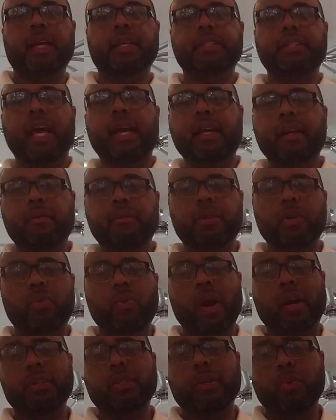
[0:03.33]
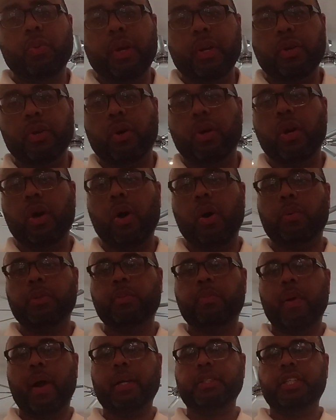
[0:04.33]
Executive Director with NOLA Homes
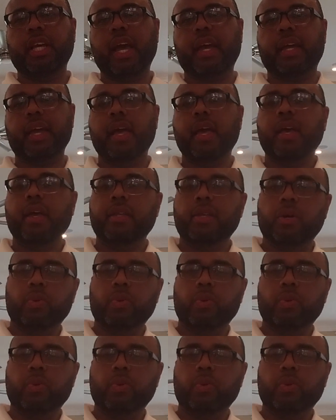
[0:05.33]
Project,